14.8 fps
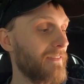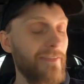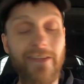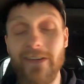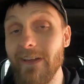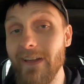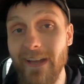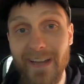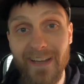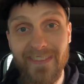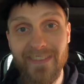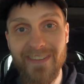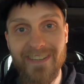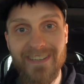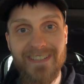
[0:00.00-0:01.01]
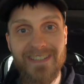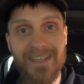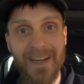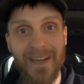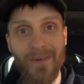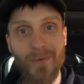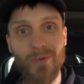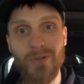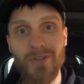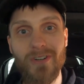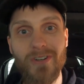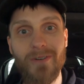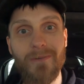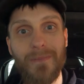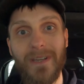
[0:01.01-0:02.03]
They had these, I ordered
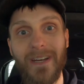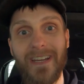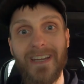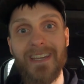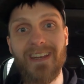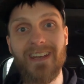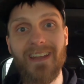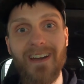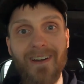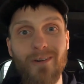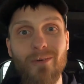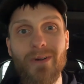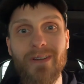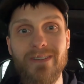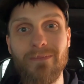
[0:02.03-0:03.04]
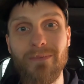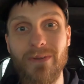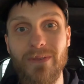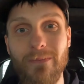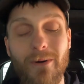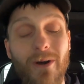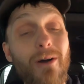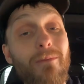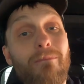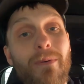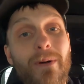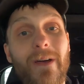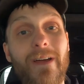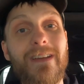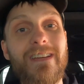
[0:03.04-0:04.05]
them, and I cannot wait to put them on,
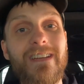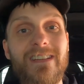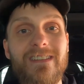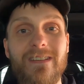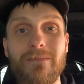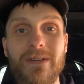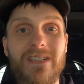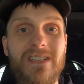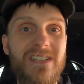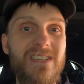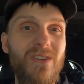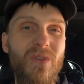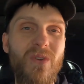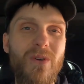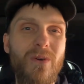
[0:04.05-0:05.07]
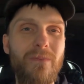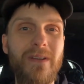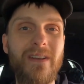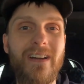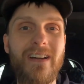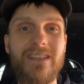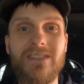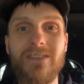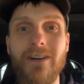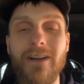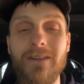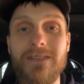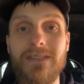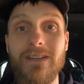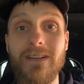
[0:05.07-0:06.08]
but I need it to be just a little bit nicer
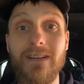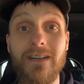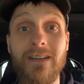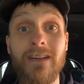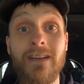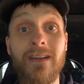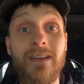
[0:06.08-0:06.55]
outside